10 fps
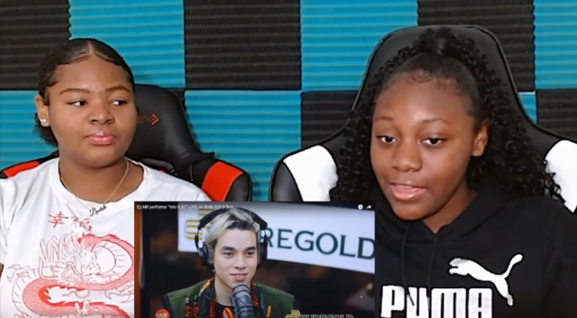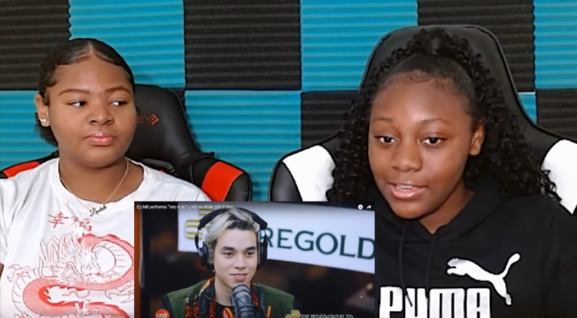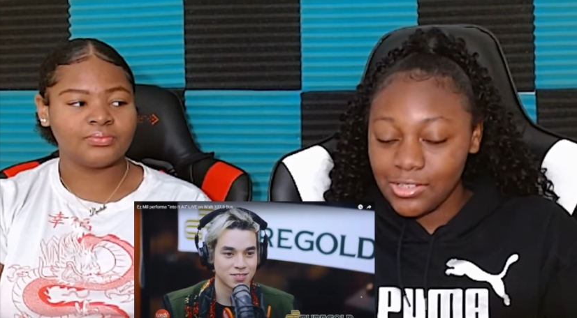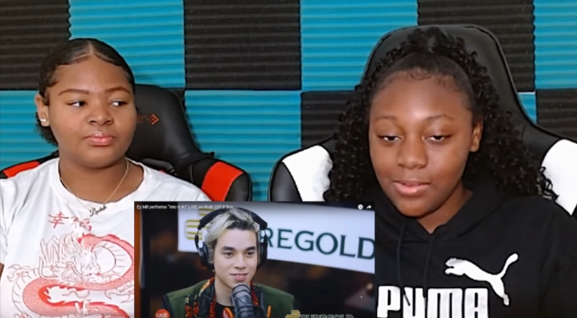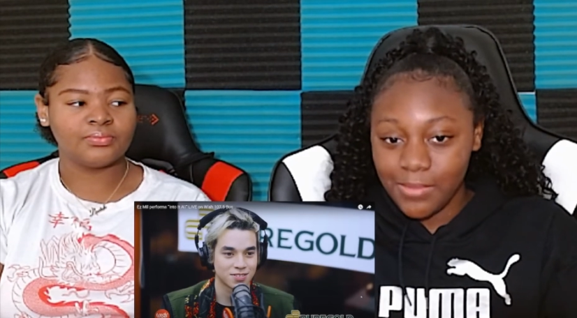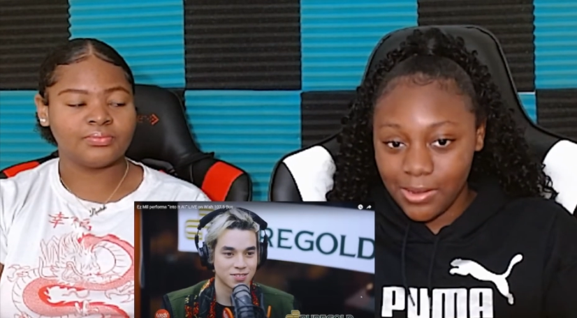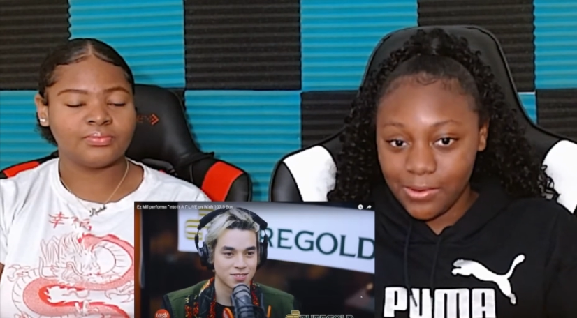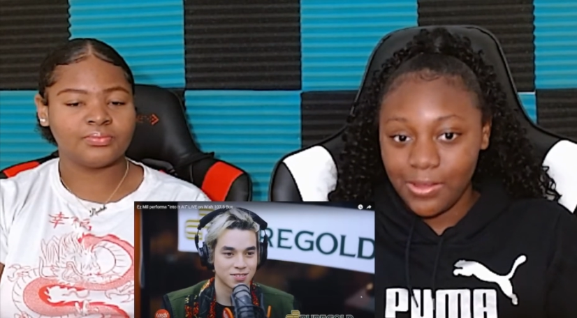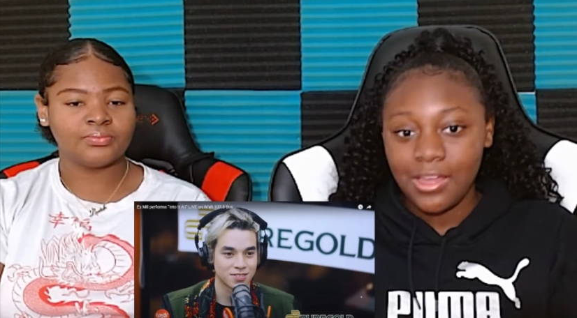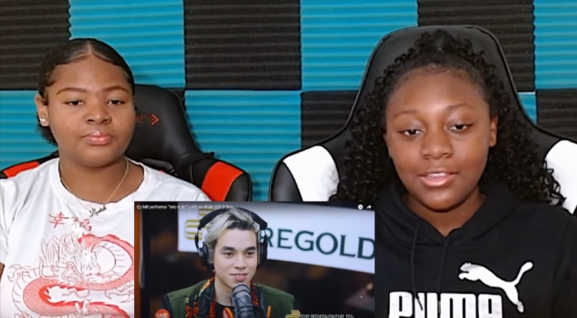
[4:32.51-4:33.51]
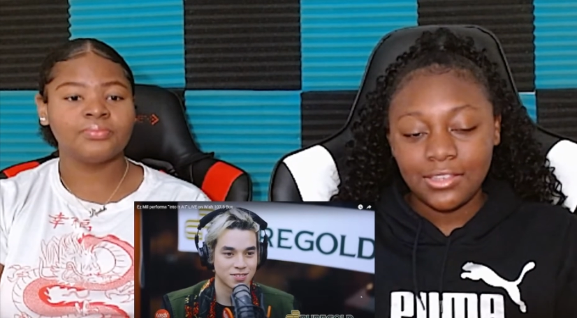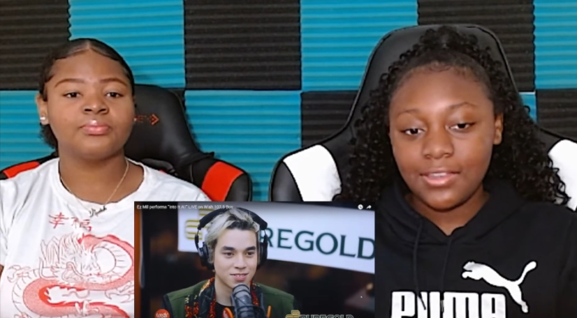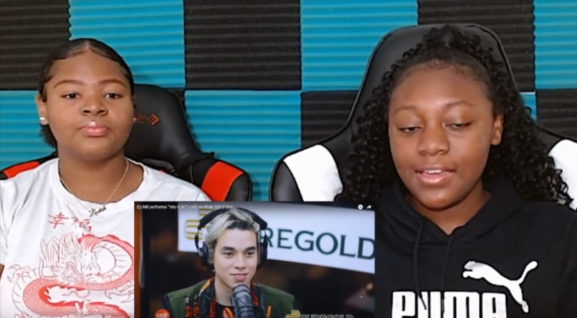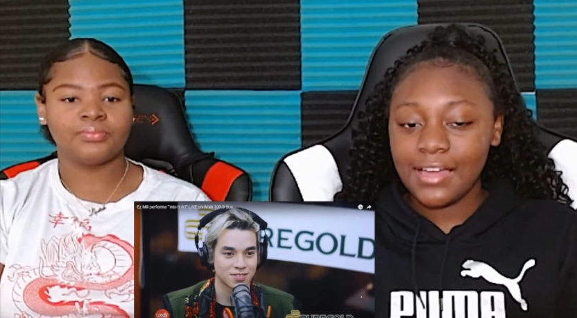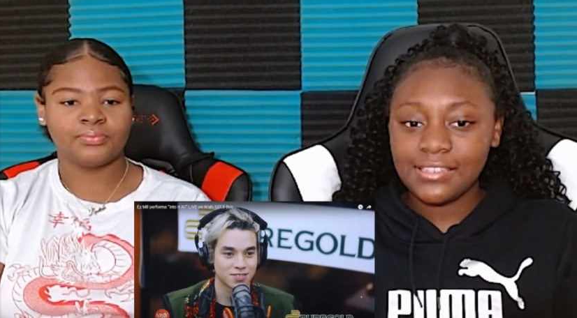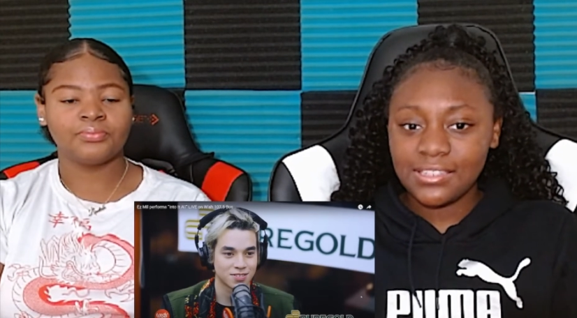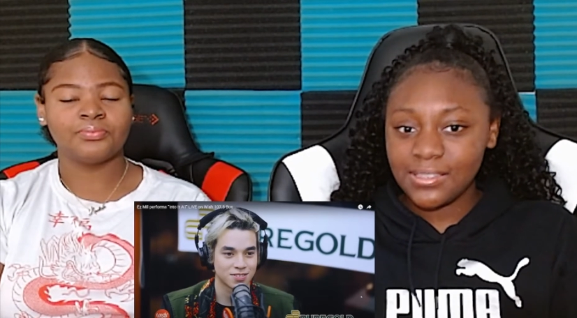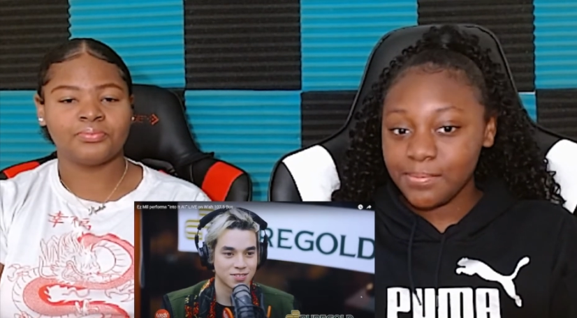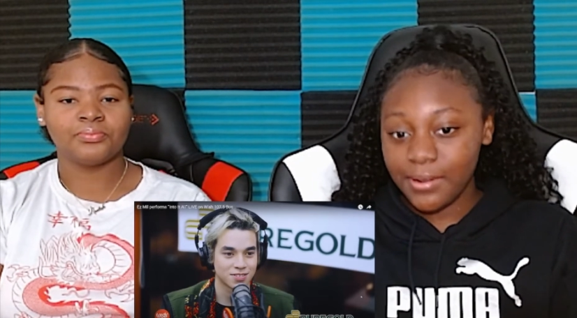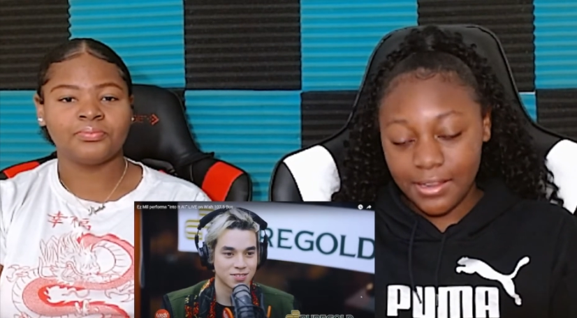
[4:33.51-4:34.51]
Speaker 1: instrumental. You guys, this is
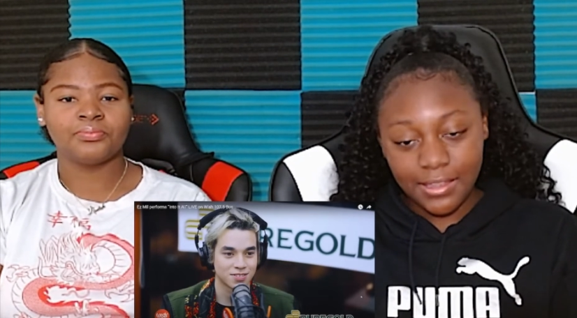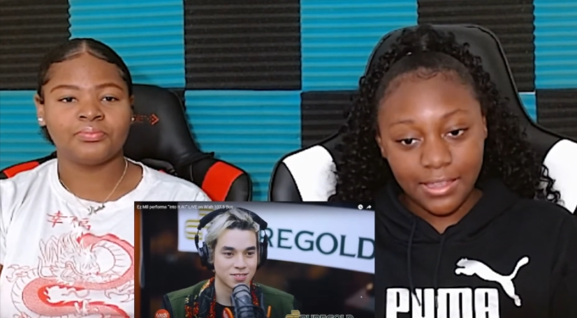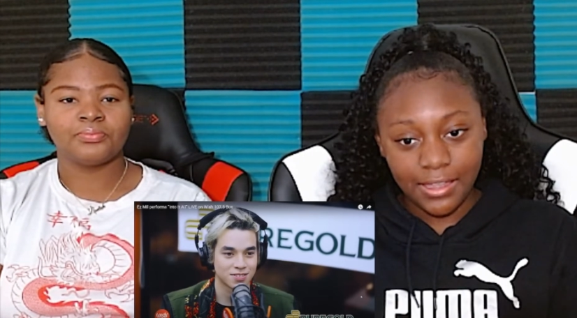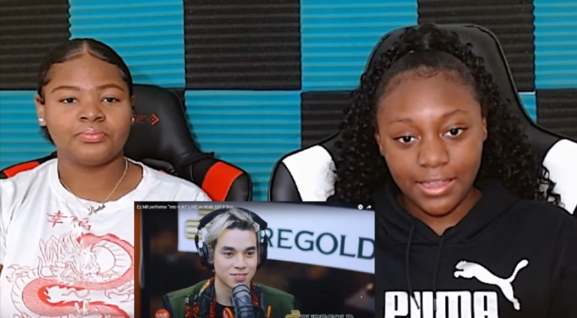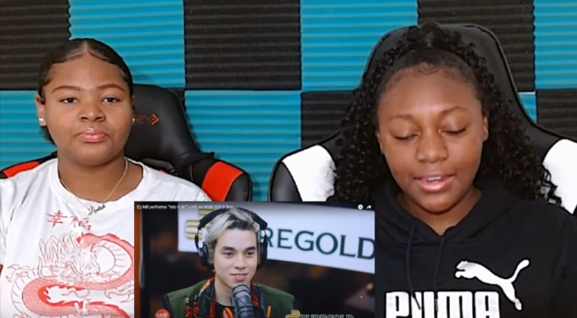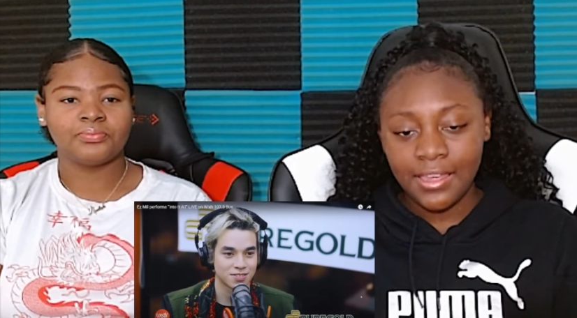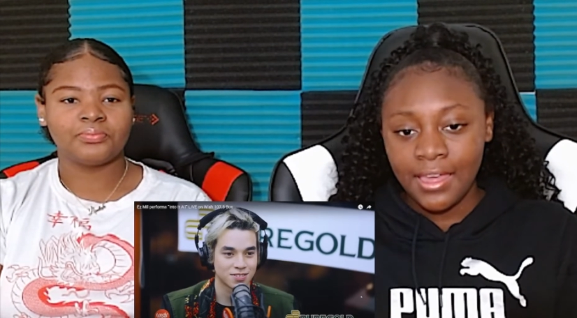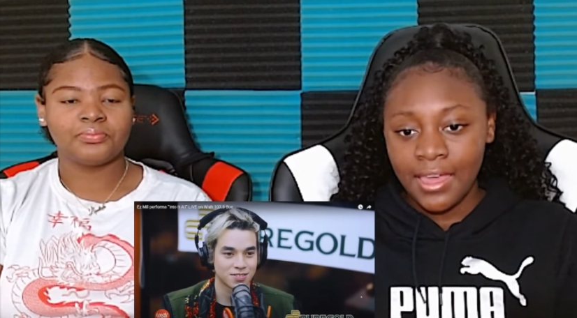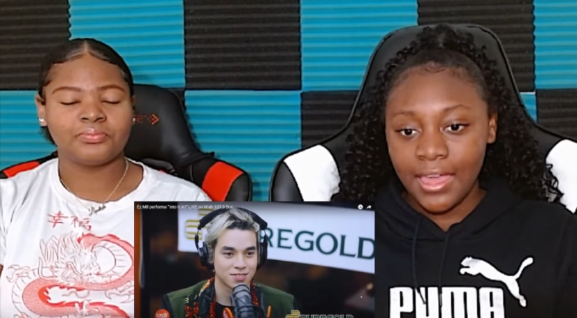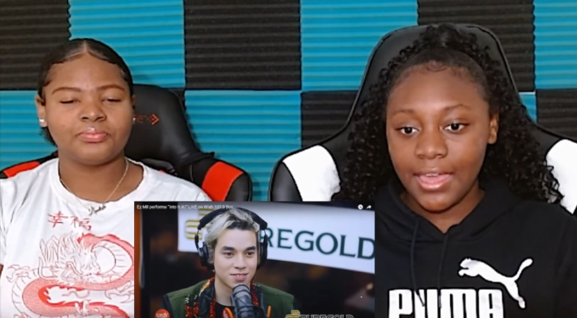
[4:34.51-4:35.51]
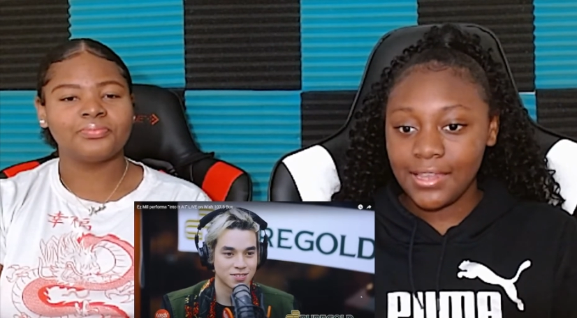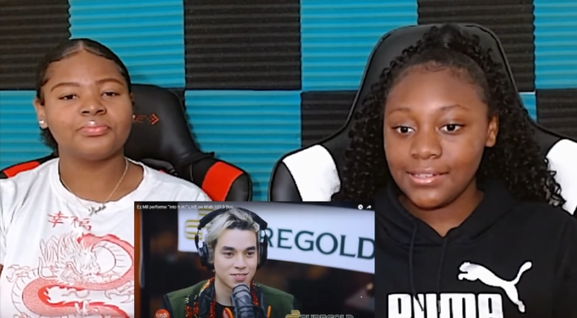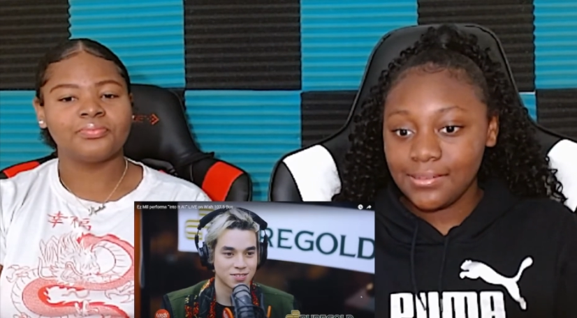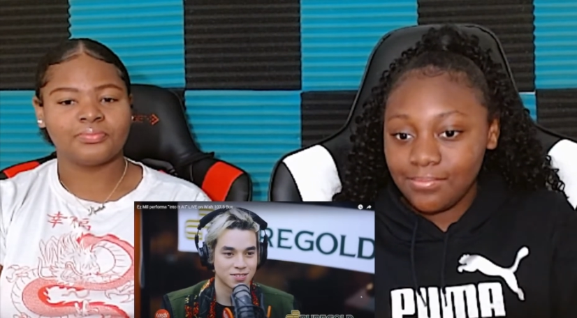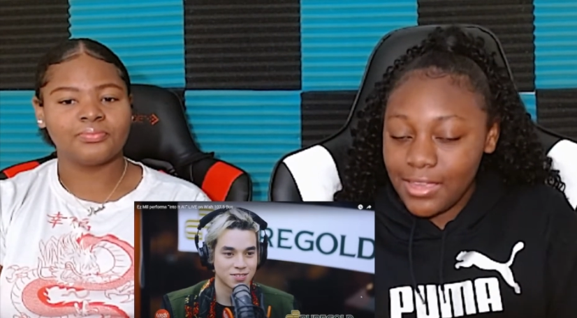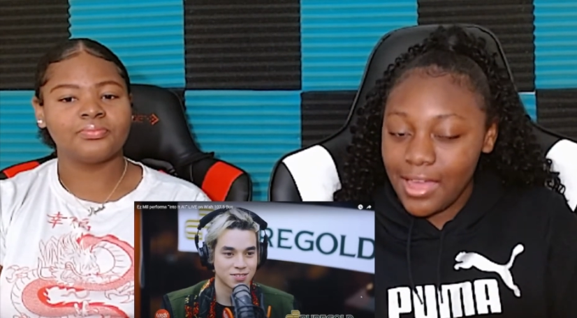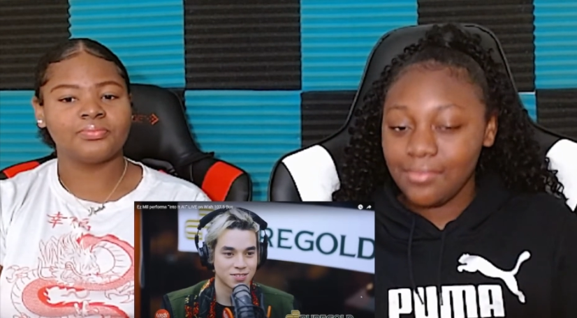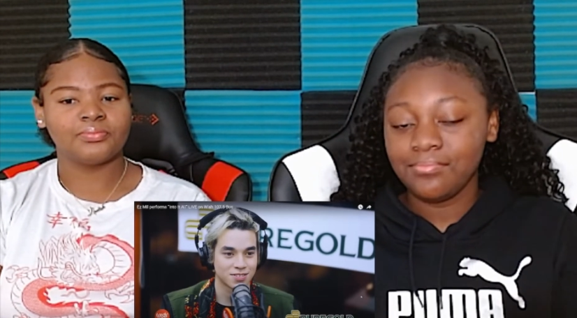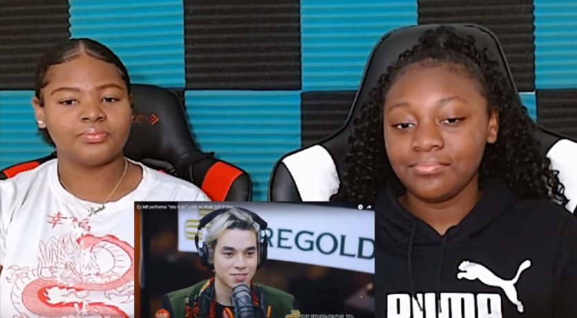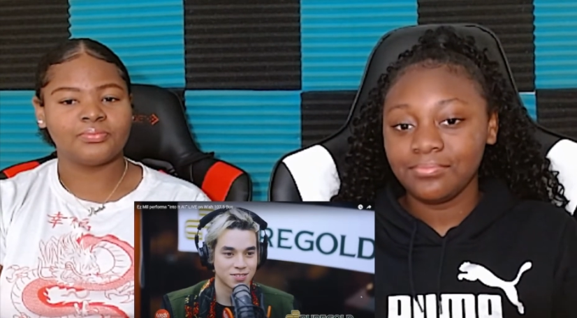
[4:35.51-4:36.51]
pretty good,
Speaker 2: and yeah.
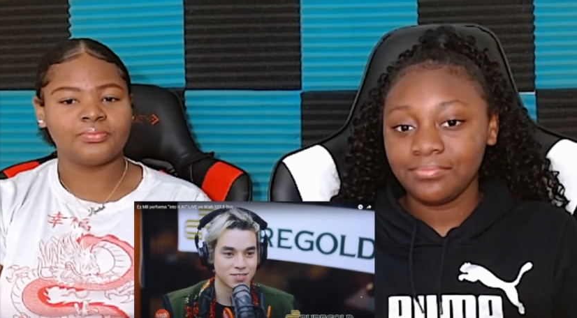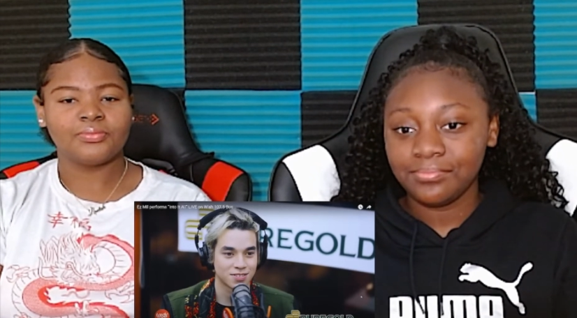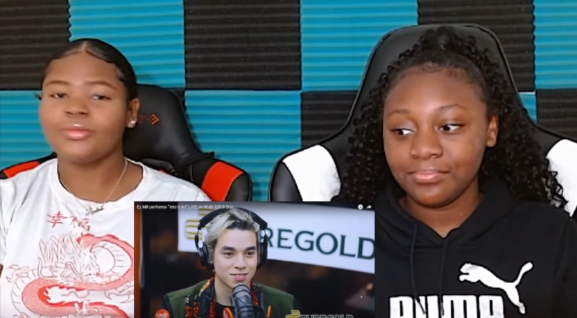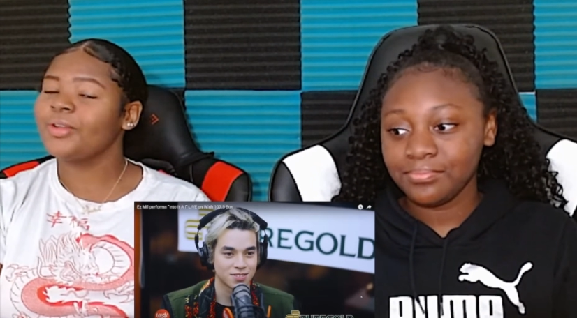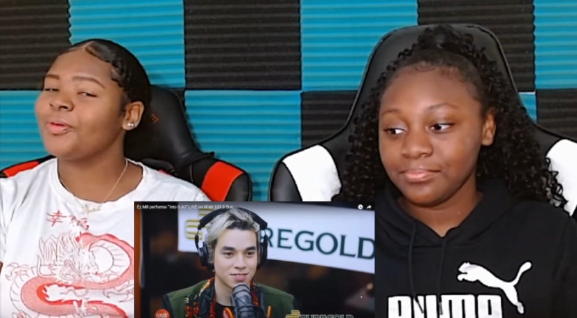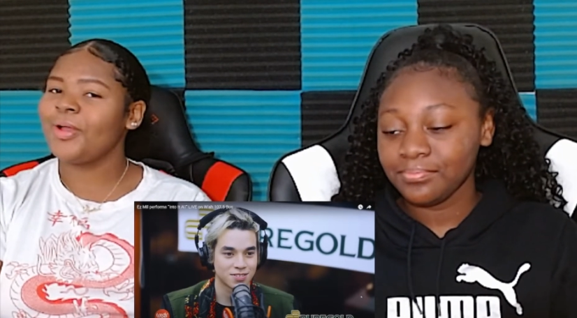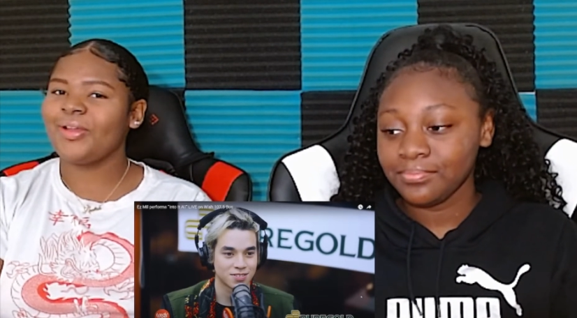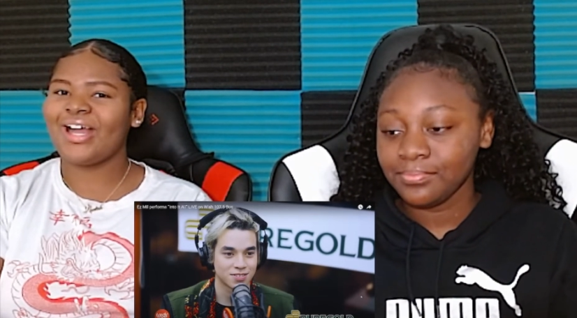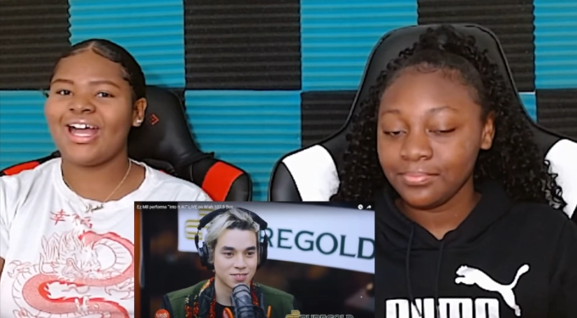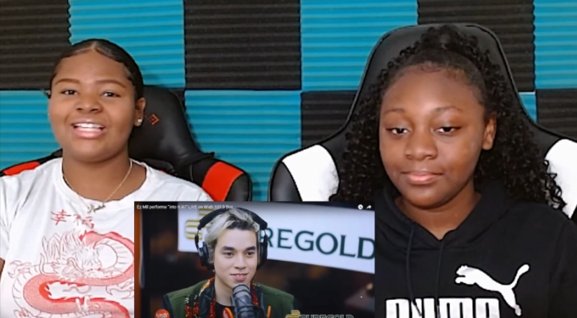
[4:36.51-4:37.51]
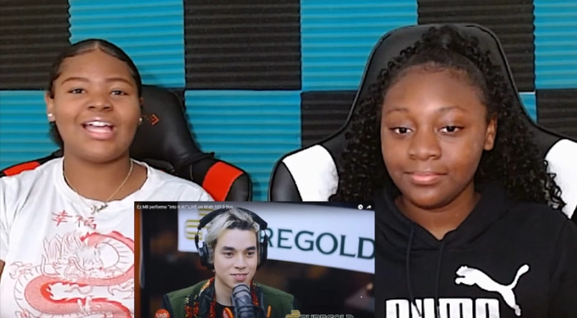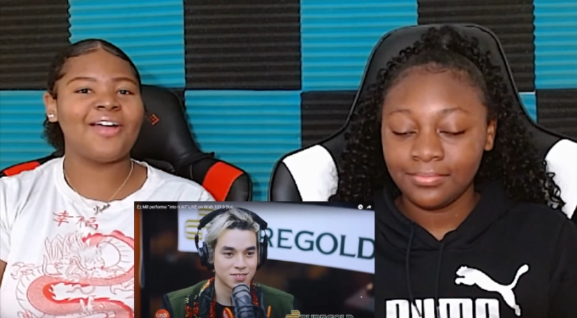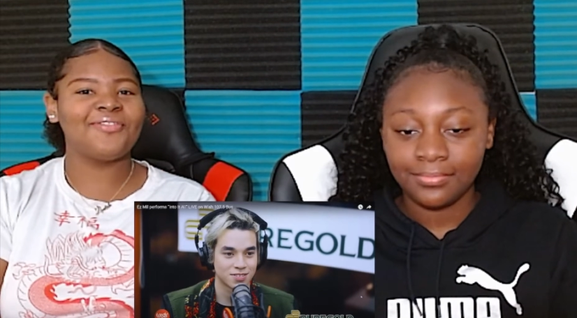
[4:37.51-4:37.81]
Well, you guys, I